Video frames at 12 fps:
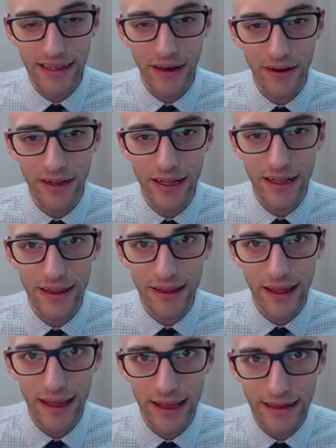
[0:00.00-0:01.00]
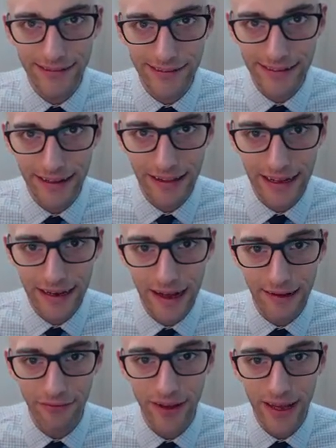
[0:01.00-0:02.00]
So interestingly
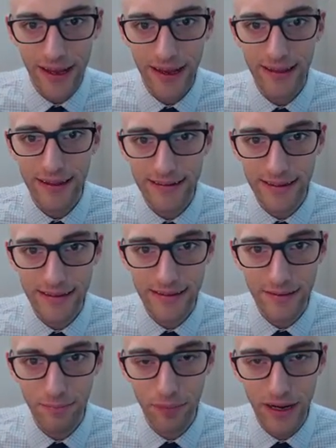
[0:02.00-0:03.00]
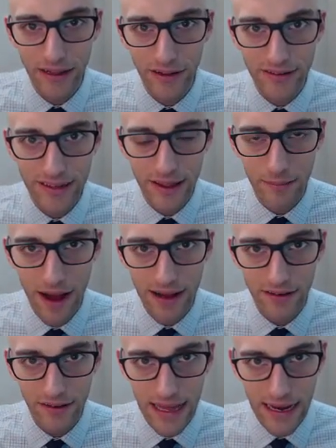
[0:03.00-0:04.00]
enough, this is pretty close to the
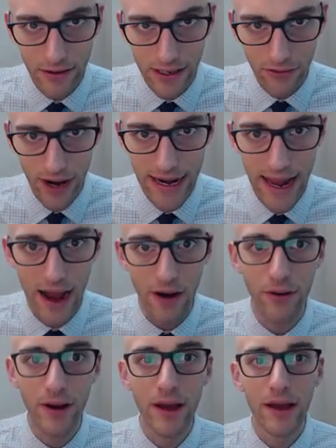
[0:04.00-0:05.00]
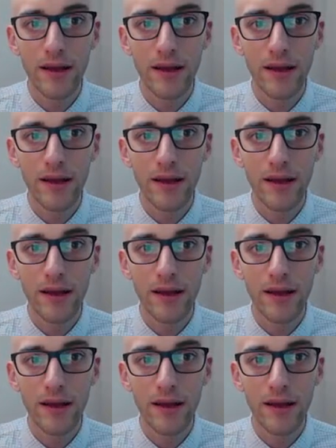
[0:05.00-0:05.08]
module that you're in right now.